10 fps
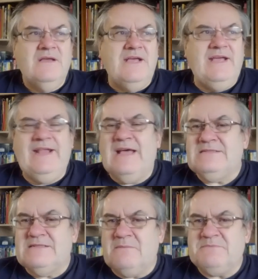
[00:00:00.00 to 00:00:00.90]
It
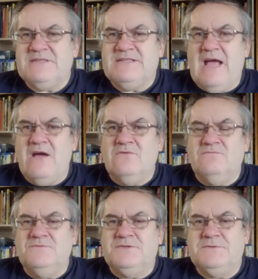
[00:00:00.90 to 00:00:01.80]
has its ups and
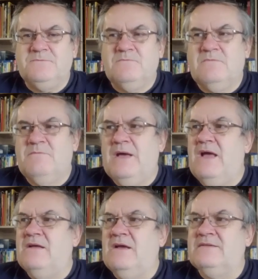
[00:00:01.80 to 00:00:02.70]
downs.
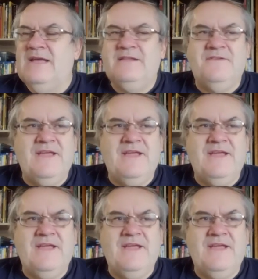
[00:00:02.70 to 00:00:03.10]
But at the end of